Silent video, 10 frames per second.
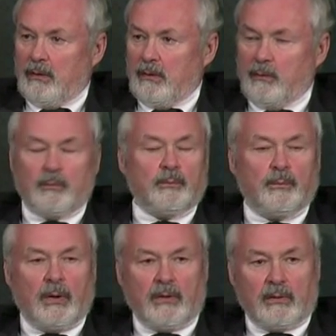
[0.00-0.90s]
and
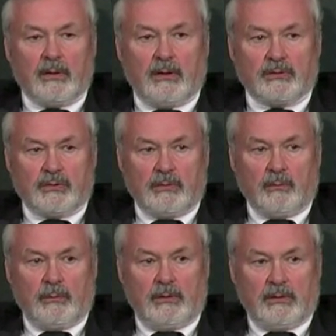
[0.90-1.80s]
part of the culture.
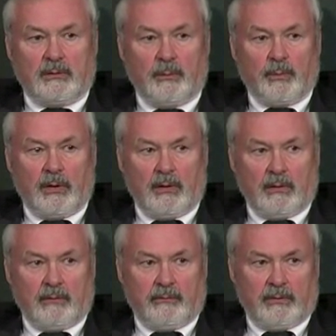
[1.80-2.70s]
We need it to be
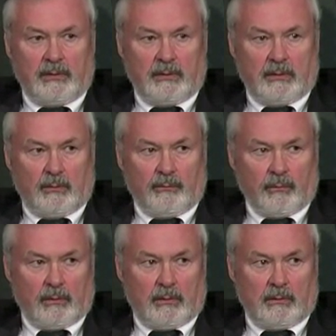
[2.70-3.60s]
part of an
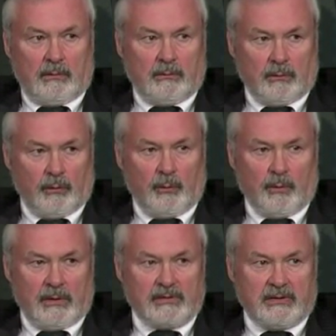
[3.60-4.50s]
overall learning
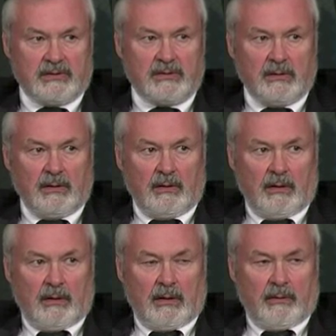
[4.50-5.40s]
process.
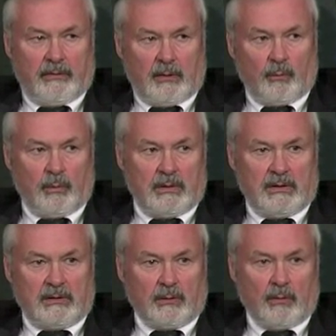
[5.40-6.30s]
And then we
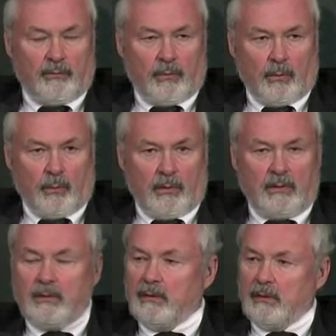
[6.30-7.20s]
need to go
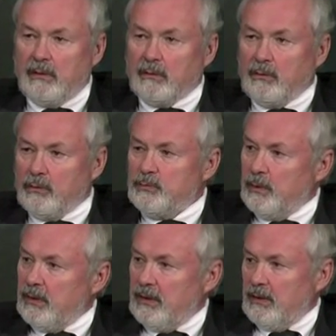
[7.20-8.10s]
forward. And I'll close
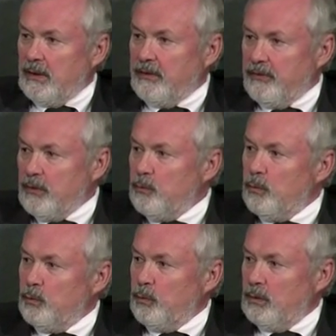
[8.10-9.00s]
by, I think
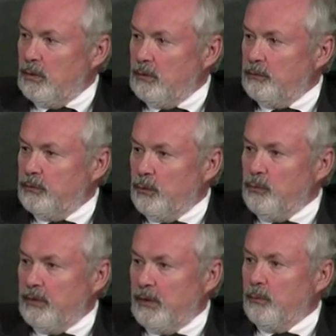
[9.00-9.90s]
when we all know
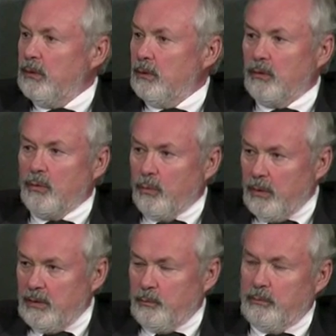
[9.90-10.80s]
that, we are
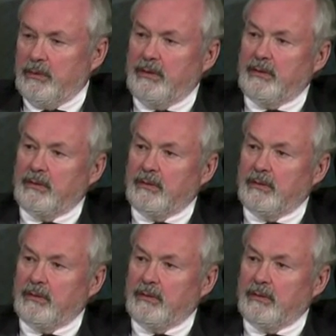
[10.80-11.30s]
incredibly